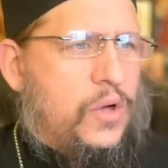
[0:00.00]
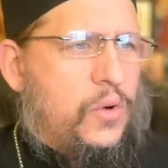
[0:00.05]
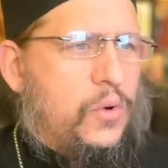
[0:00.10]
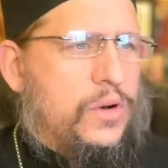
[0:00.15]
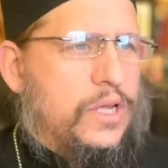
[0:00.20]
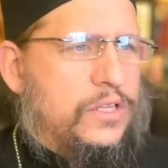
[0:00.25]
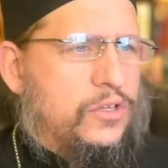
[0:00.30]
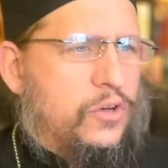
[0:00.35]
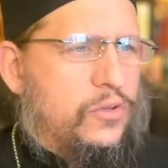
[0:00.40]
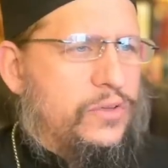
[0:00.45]

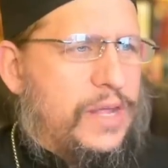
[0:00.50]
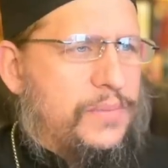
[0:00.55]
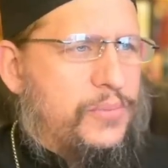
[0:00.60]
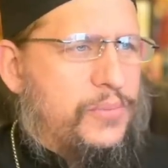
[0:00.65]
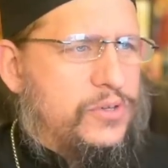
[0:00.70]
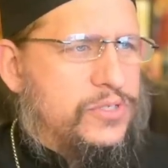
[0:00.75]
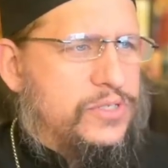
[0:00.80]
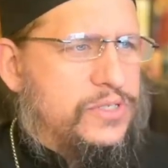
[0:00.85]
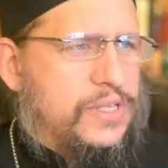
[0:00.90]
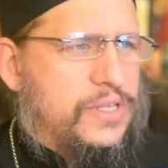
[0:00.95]
When I told that
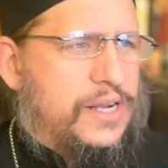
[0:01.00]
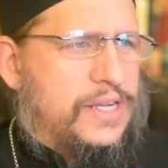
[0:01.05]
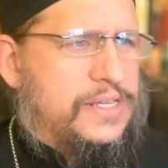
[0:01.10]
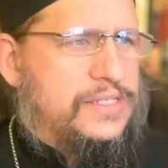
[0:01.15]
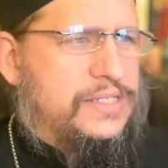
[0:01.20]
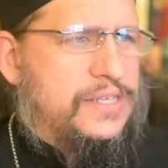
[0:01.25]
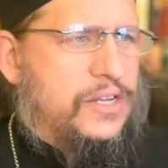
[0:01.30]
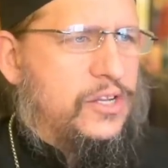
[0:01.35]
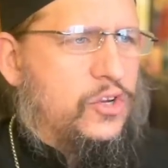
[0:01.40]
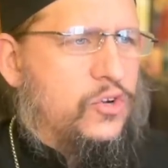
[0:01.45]
person that I
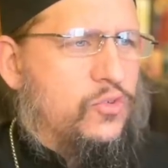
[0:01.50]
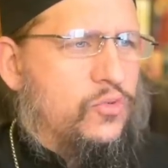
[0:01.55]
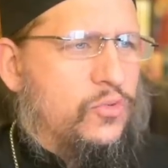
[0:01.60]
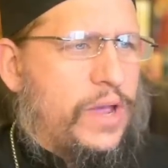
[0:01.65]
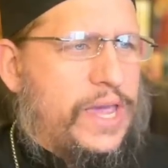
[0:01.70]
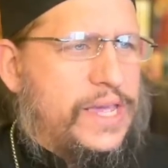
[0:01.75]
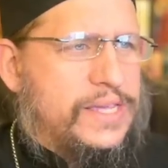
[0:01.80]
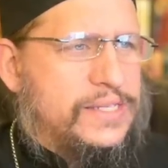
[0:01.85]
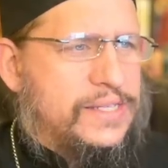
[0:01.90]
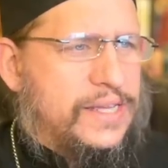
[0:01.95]
said
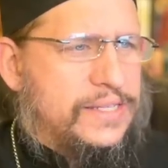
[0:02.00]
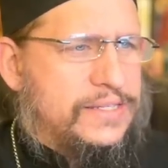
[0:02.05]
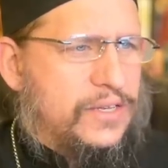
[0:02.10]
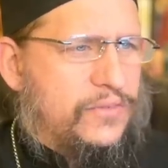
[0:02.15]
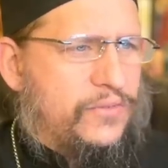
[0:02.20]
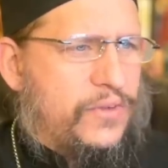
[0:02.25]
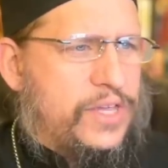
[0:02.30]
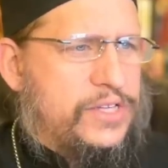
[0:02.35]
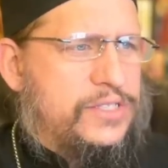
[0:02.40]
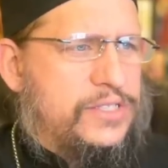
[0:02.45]
grace, not
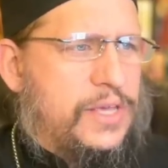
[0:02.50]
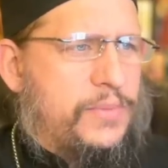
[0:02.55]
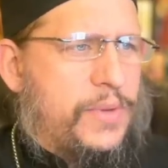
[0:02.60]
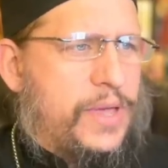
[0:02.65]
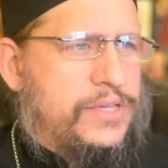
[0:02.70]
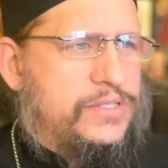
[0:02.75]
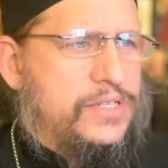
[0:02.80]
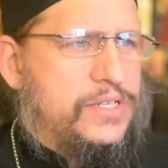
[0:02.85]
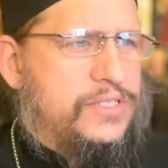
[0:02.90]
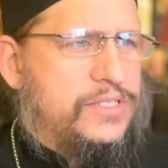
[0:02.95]
salvation, they
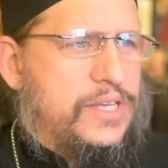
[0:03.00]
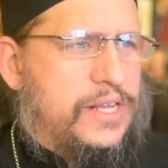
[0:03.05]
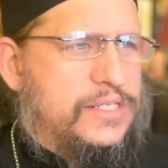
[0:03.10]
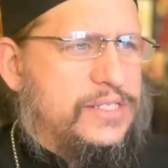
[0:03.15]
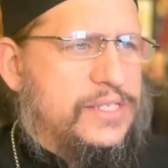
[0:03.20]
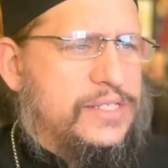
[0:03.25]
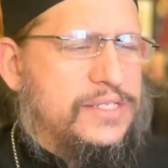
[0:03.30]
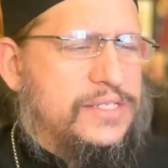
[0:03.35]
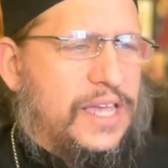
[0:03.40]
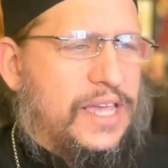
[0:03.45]
basically said
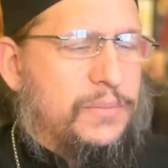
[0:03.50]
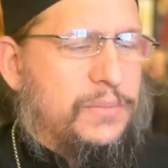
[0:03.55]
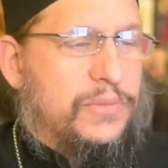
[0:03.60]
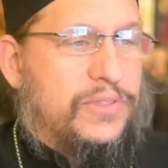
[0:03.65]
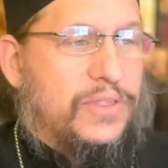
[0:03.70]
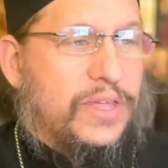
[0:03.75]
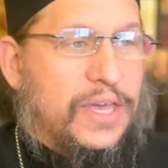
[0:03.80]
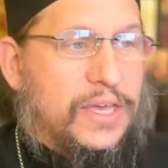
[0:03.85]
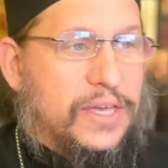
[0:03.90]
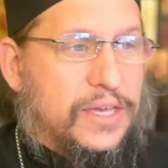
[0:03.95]
it's the same
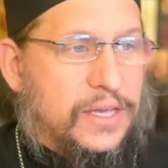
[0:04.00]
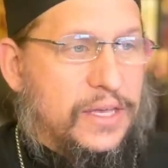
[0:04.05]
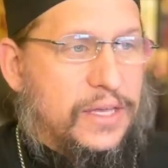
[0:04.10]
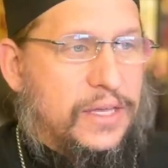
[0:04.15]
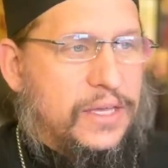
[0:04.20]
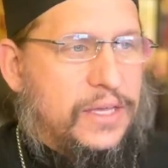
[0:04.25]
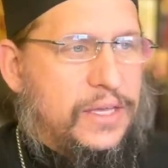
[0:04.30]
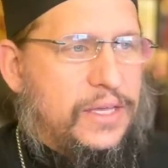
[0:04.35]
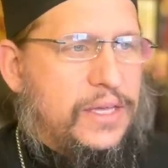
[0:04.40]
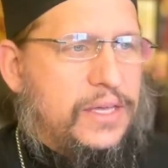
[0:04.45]
thing.
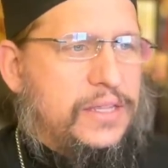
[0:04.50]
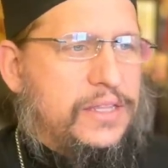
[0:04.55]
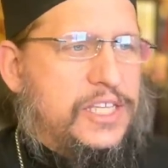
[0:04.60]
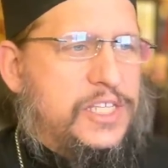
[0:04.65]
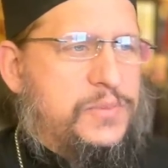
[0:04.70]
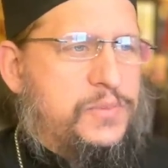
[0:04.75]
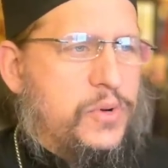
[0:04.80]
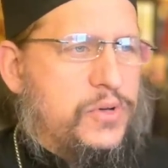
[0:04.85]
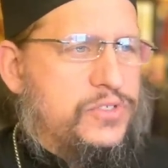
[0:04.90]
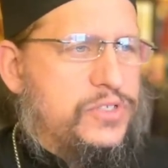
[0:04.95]

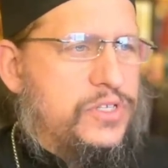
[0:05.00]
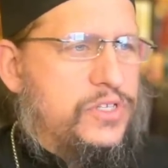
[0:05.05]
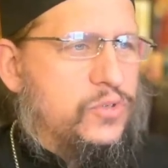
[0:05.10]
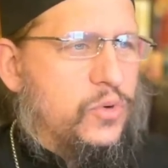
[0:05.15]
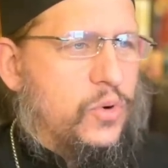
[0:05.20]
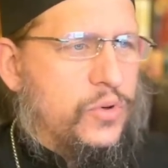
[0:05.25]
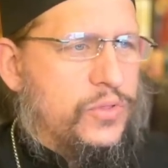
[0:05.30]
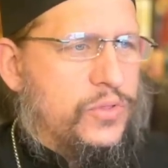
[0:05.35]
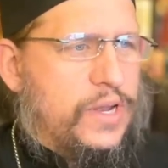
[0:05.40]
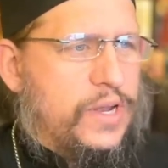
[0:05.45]
This person is
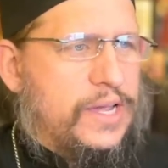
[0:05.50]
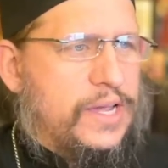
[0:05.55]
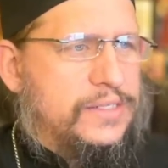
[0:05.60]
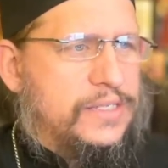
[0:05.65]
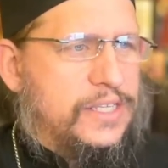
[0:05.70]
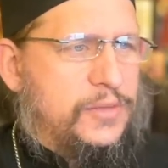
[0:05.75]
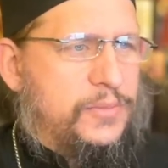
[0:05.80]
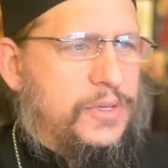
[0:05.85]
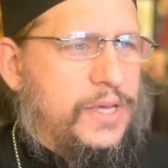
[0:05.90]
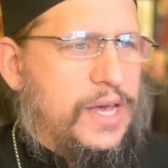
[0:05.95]

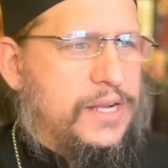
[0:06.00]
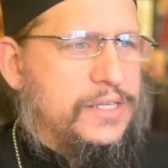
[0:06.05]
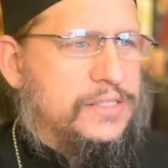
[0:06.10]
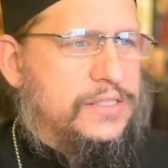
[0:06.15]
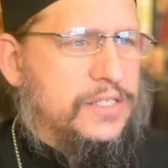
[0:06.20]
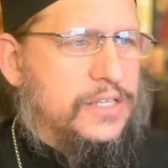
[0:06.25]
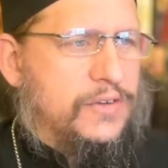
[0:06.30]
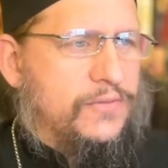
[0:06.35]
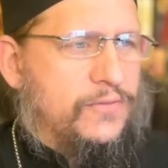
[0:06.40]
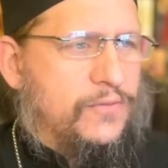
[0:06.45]
Orthodox, and to be
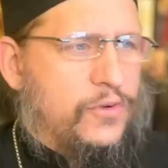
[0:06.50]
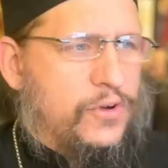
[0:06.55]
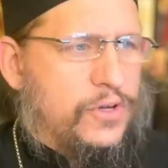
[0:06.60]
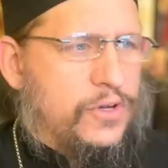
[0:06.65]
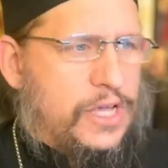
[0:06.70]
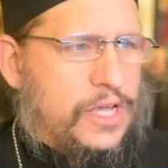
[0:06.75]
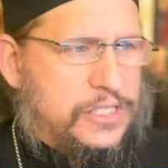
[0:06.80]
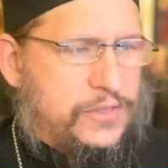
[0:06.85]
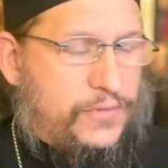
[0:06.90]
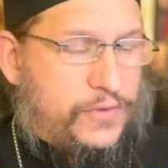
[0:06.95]
honest, the
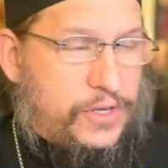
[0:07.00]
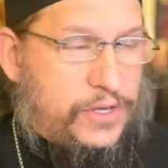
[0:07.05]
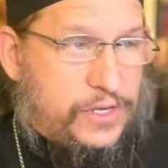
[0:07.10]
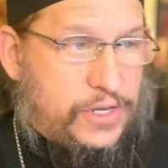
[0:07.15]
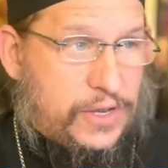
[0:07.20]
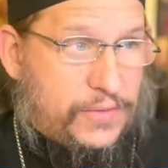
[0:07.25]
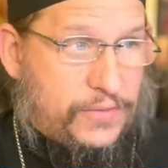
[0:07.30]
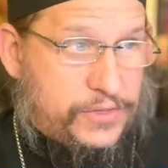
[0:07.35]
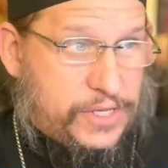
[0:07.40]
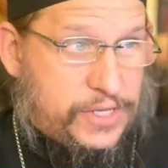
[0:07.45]
convert,
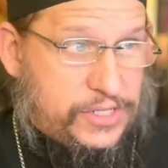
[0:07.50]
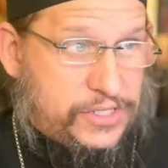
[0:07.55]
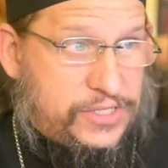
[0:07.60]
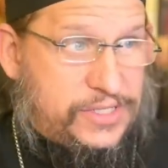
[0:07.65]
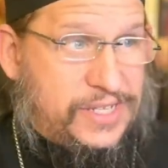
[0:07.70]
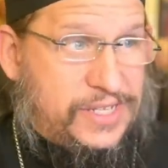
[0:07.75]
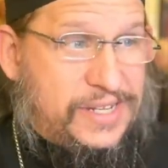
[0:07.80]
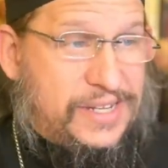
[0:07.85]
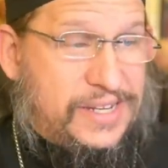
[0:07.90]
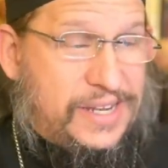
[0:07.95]

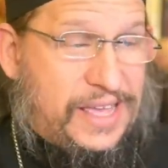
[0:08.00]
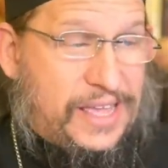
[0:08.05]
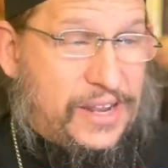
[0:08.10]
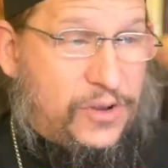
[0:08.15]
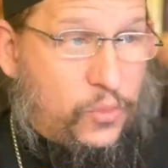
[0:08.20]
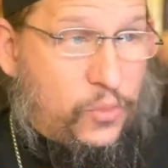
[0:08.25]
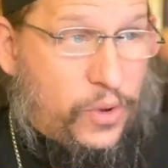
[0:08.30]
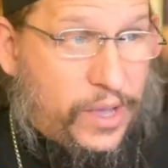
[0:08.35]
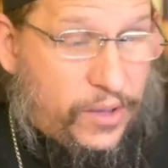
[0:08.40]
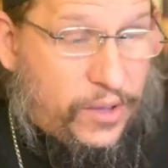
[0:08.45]
conversation didn't
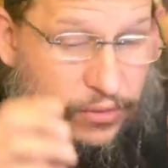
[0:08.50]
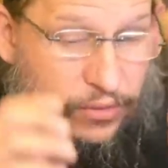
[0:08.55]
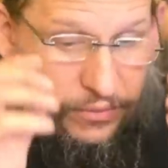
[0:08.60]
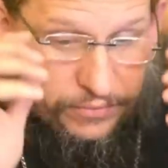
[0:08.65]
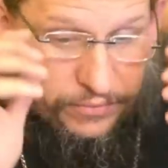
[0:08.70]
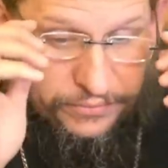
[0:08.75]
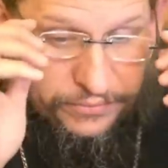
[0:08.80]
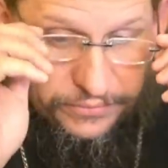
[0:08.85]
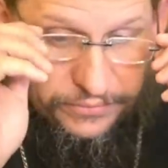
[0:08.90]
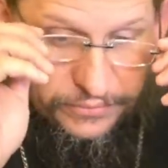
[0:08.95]
end well.